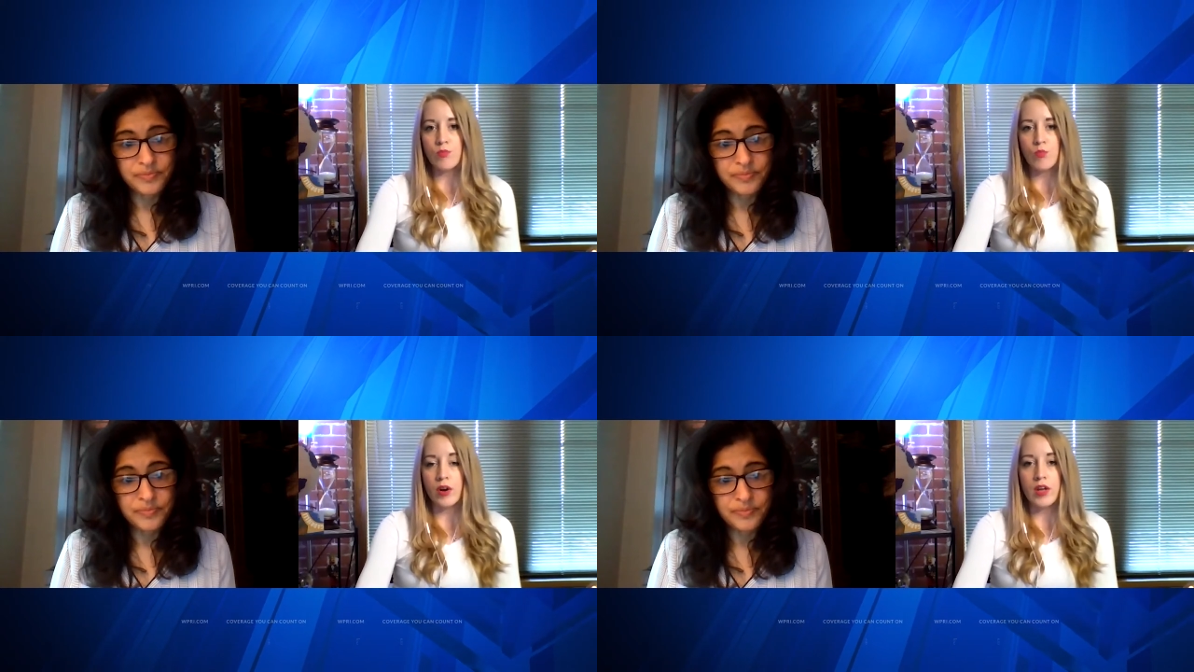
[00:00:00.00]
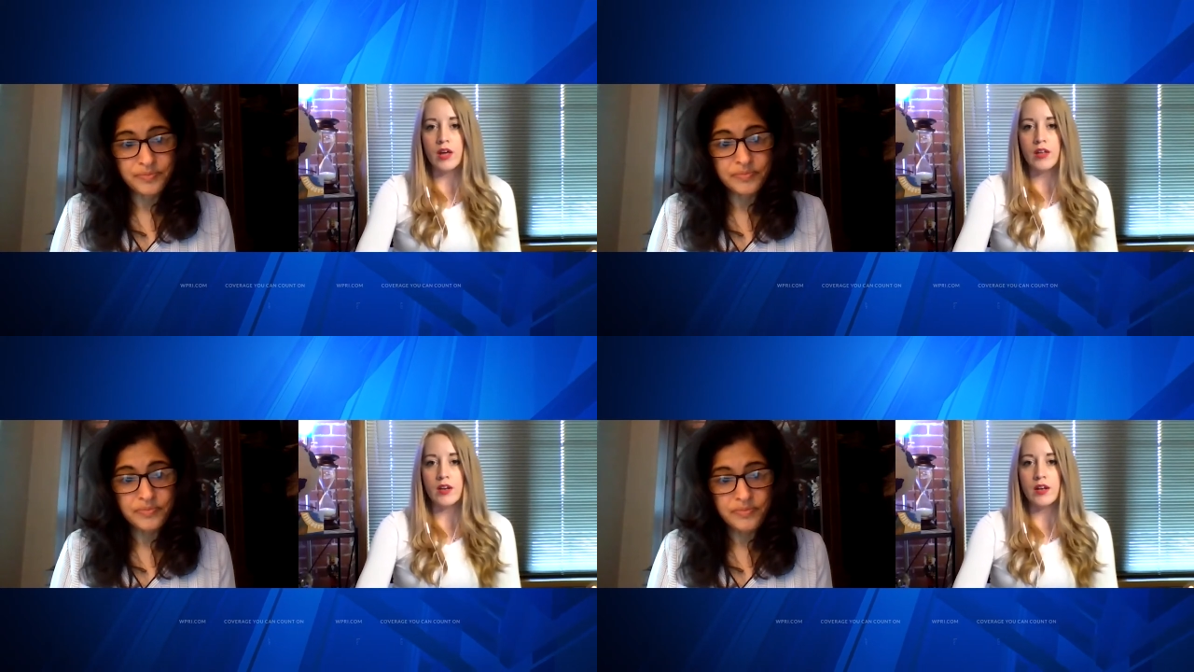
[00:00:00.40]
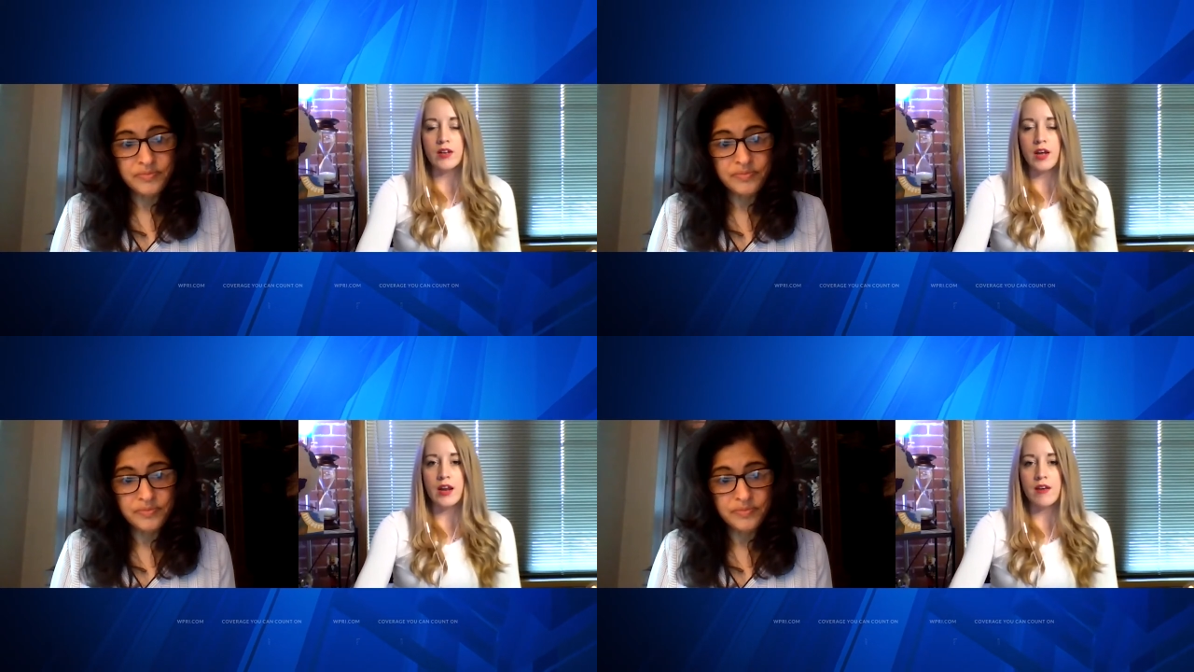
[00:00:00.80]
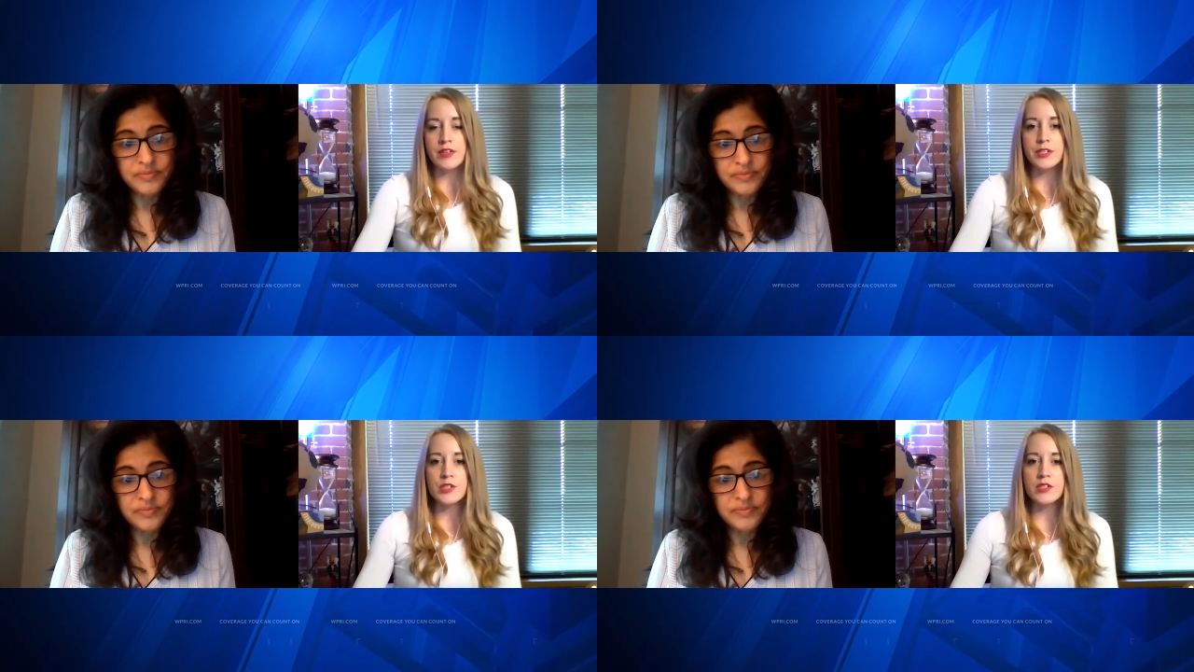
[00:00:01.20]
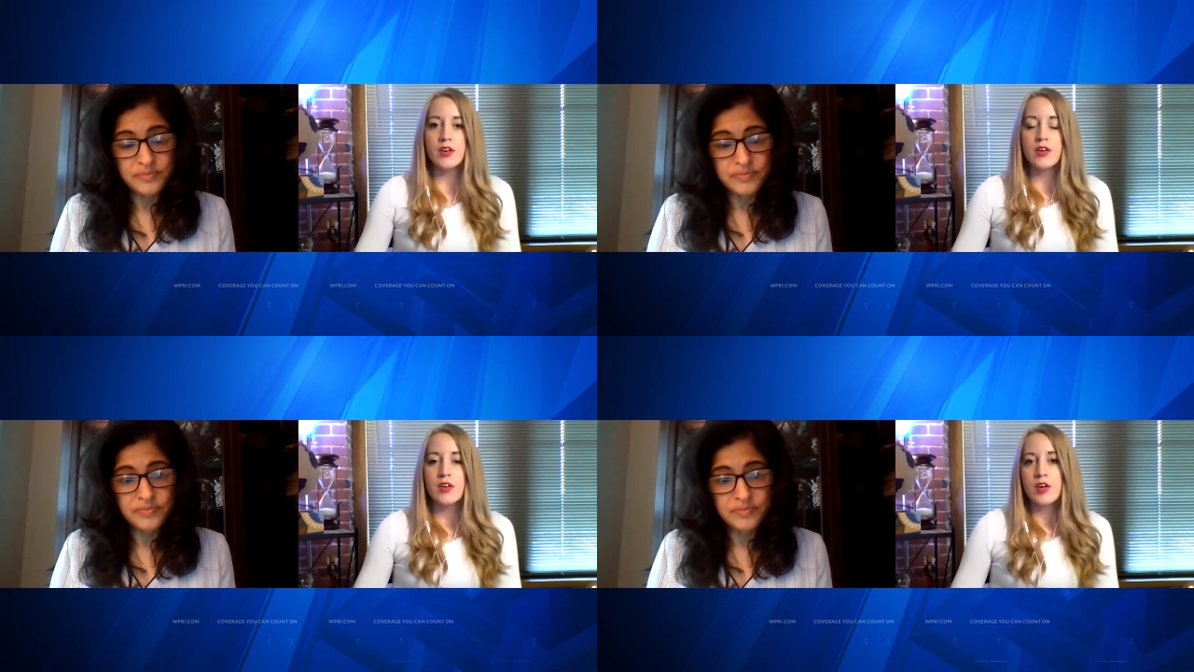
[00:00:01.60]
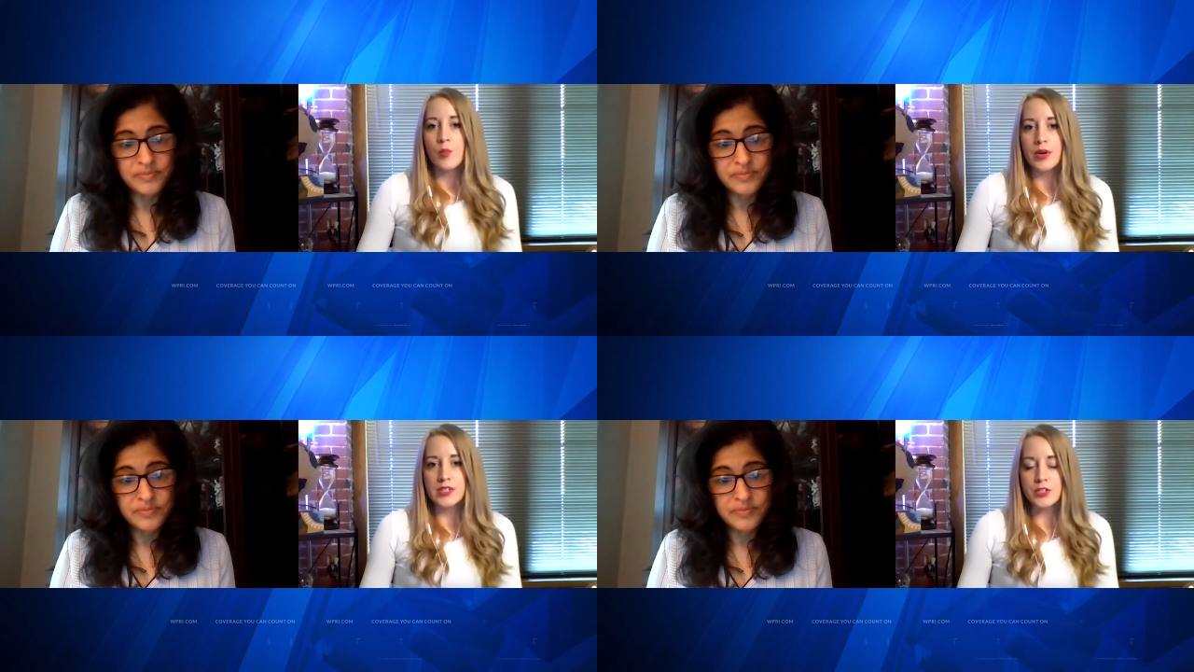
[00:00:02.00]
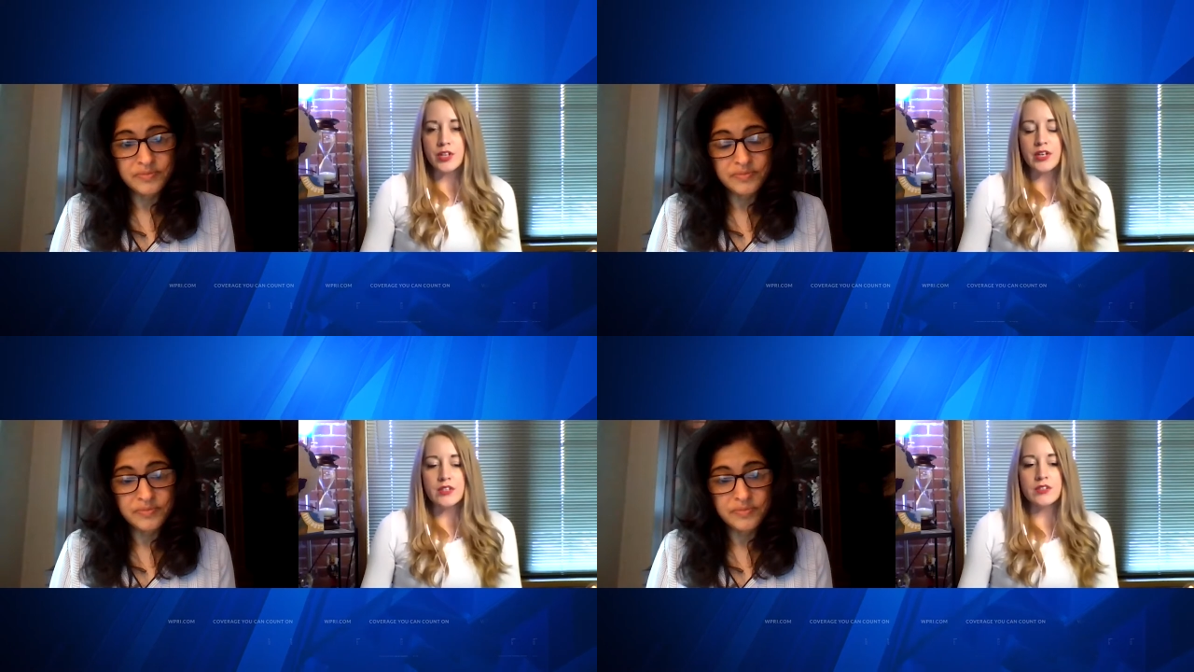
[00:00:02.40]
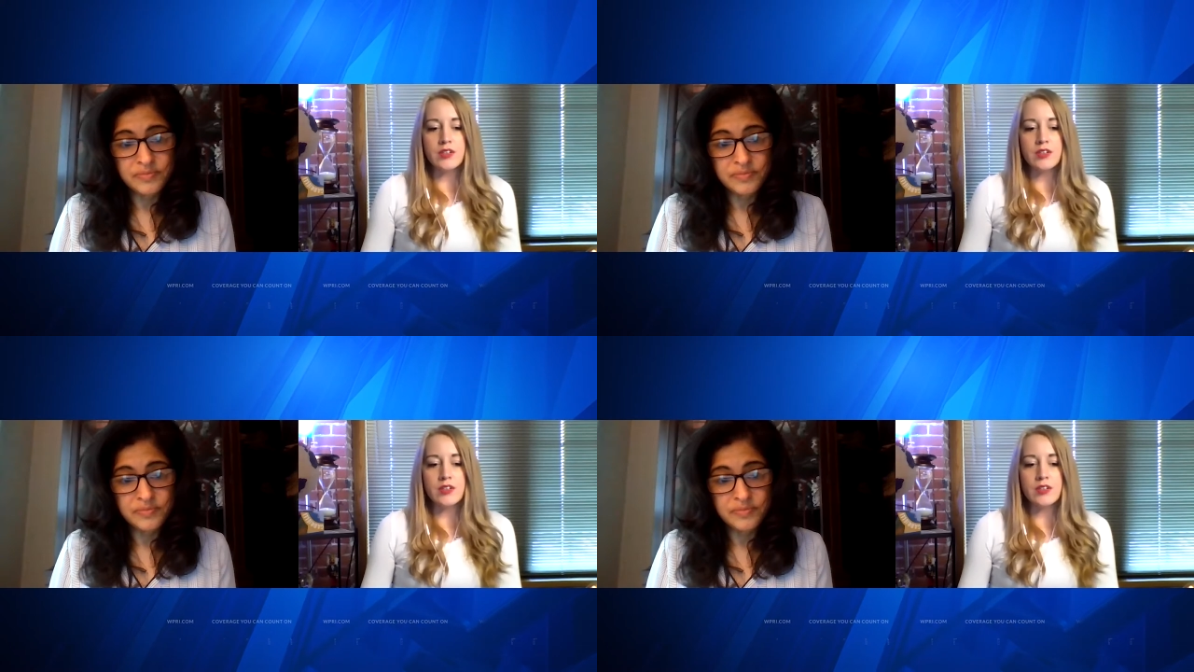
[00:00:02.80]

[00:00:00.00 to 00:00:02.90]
Speaker 1: working in, in any of these positions.